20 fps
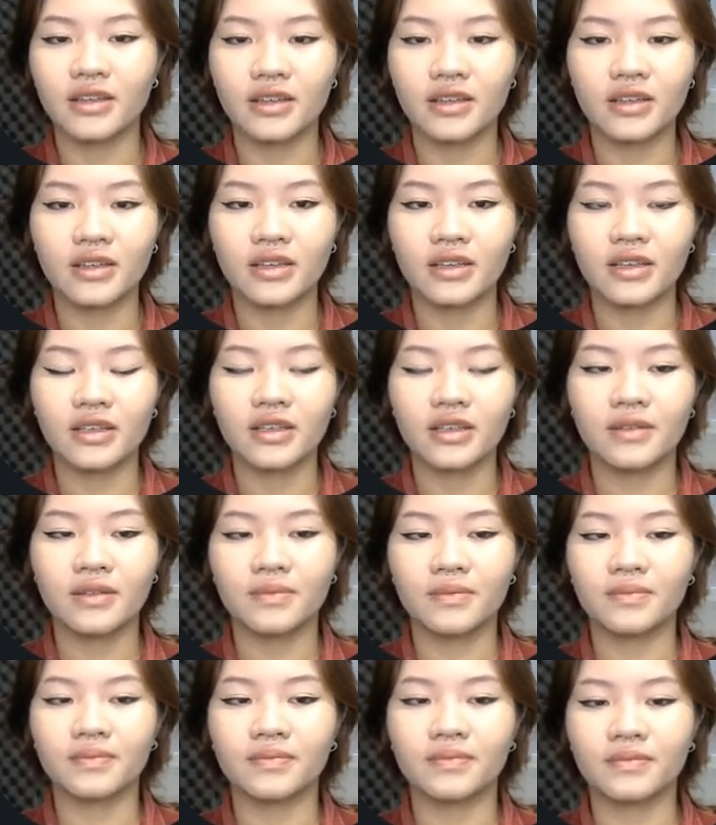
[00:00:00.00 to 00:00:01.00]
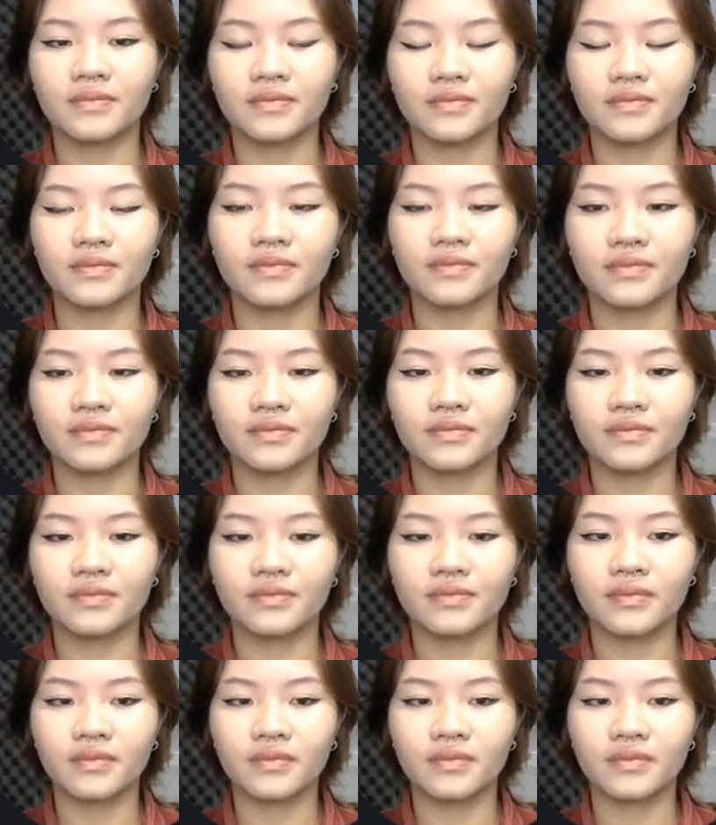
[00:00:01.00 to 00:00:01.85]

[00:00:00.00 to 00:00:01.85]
No one is speaking in this clip.